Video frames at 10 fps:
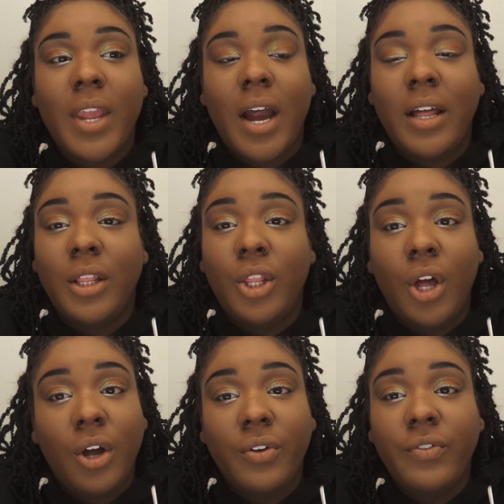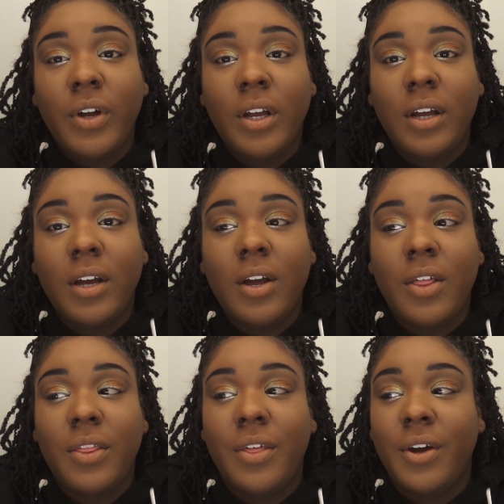I love
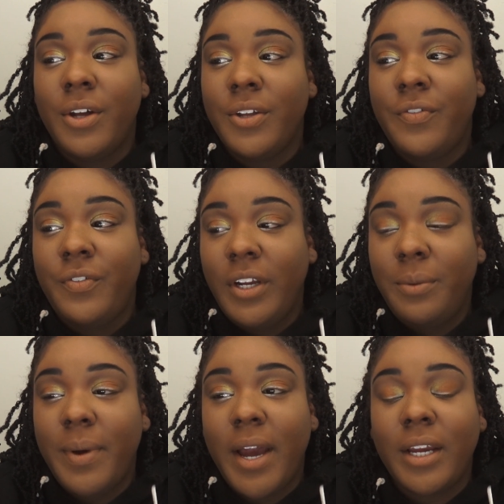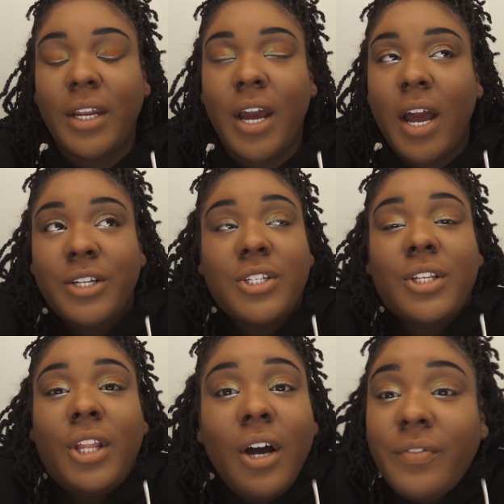the feedback, and I just
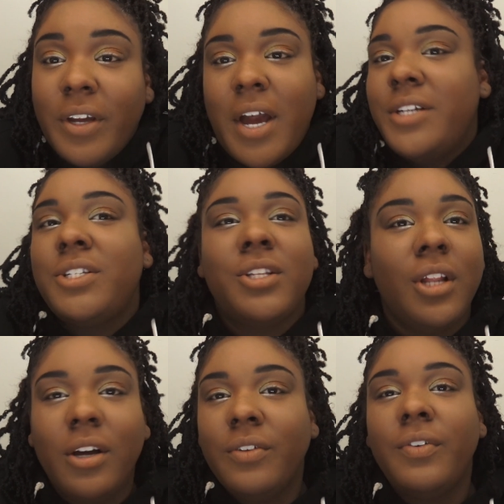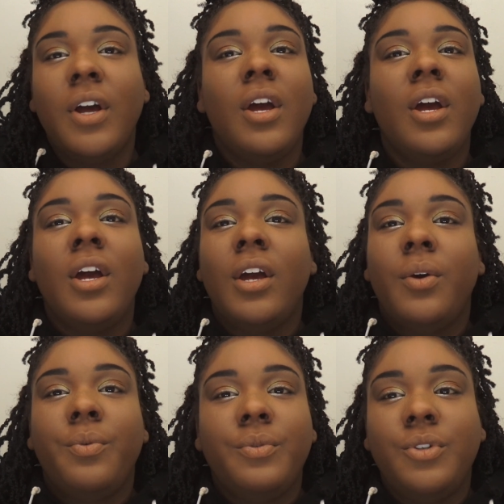love it. I just love
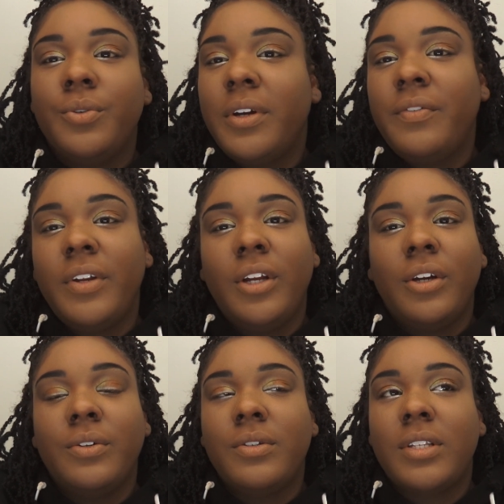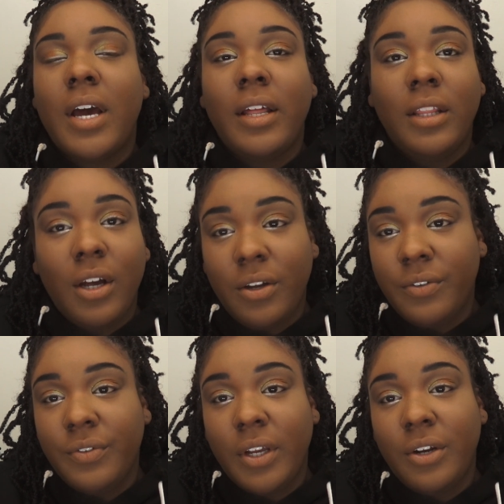doing videos. I
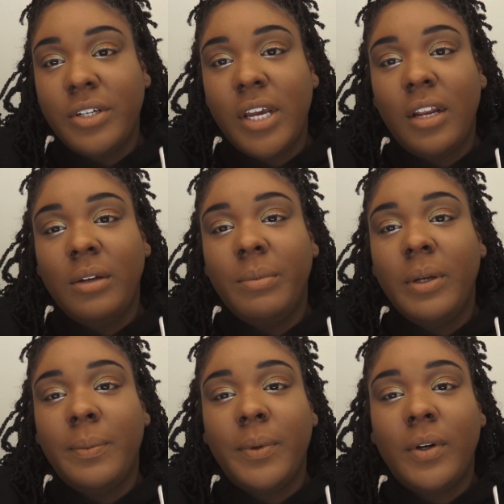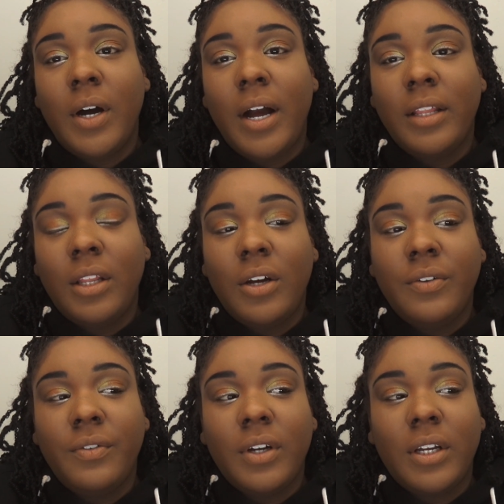love entertaining people. I
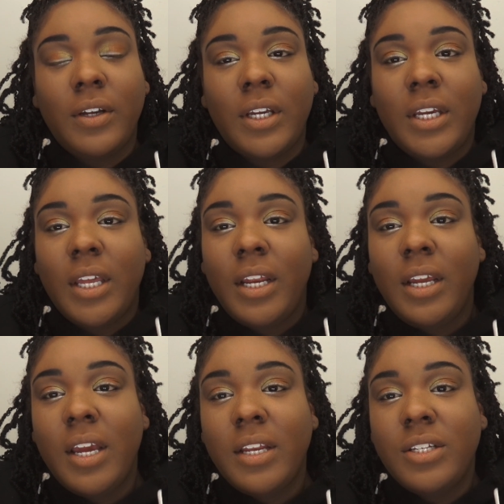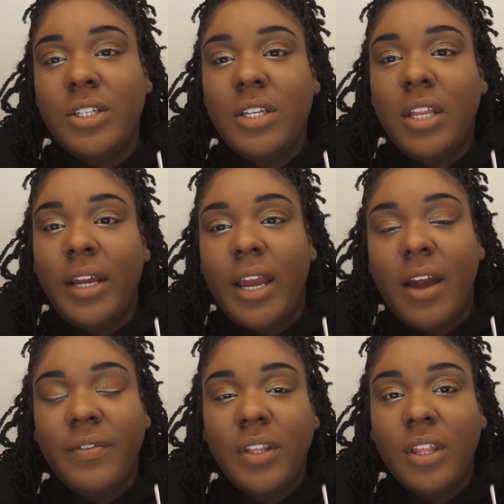love getting in, like
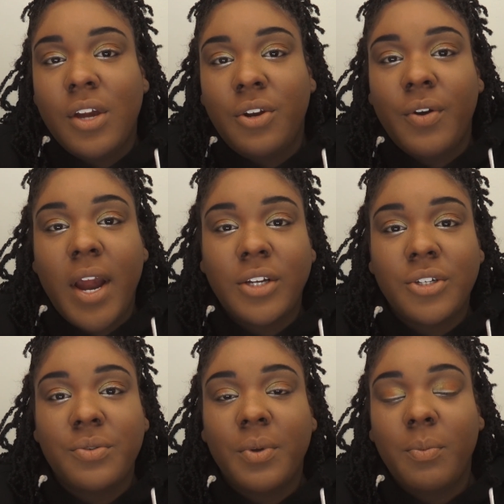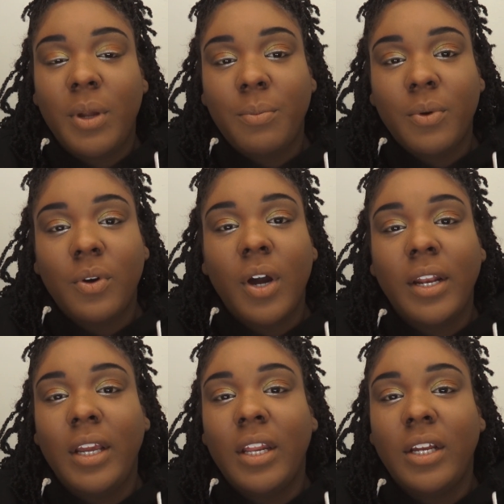having the interactions with people
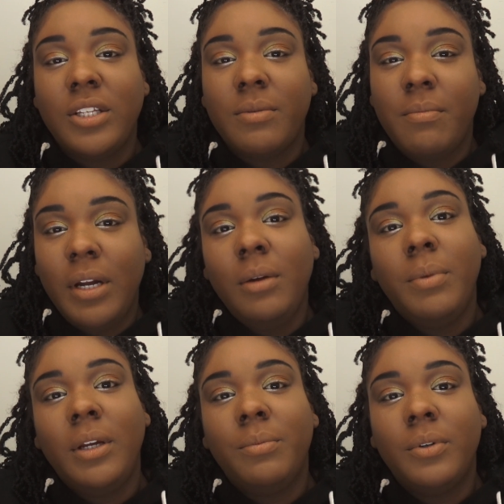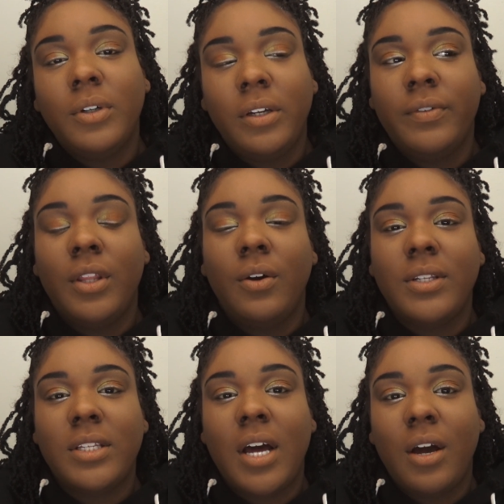and getting to meet people, even though
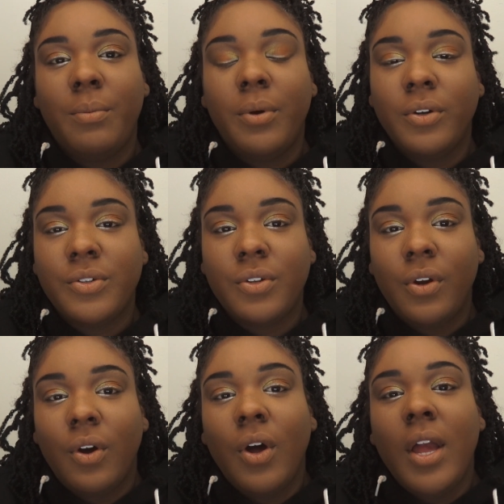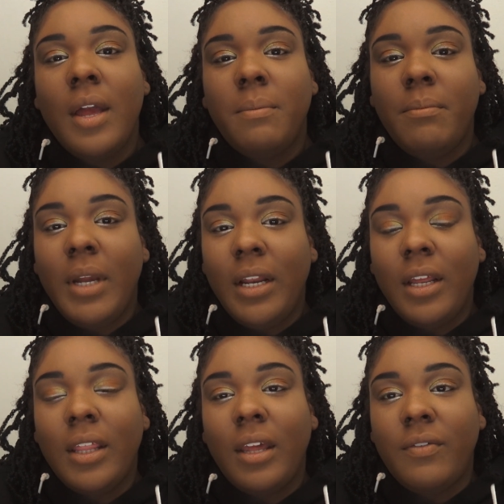it's not a personal
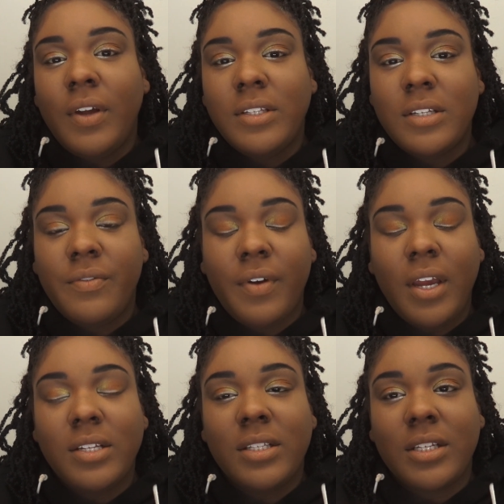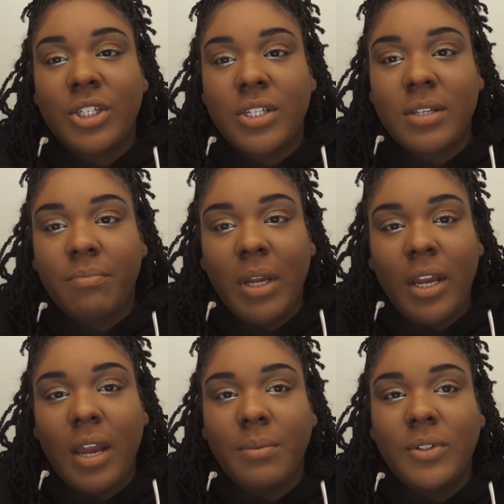meeting, like face to face. Just
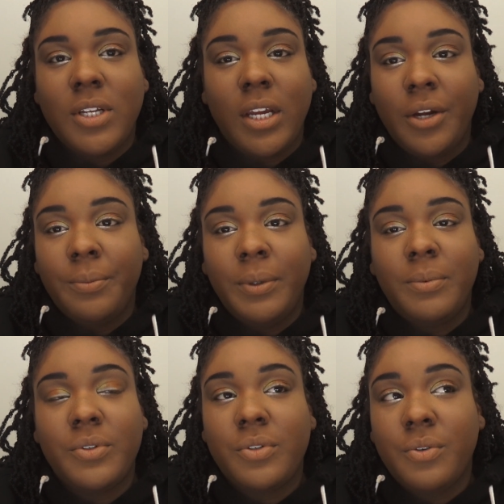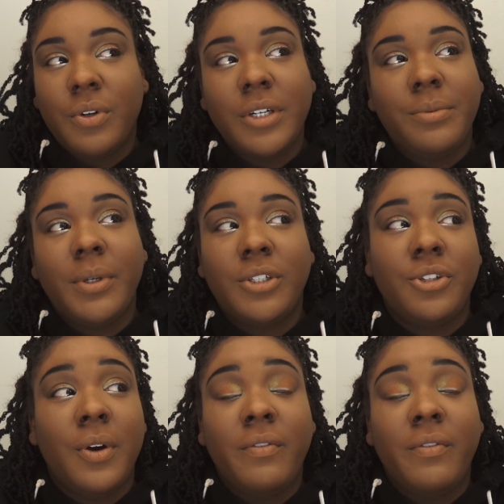being able to hear people's stories, because you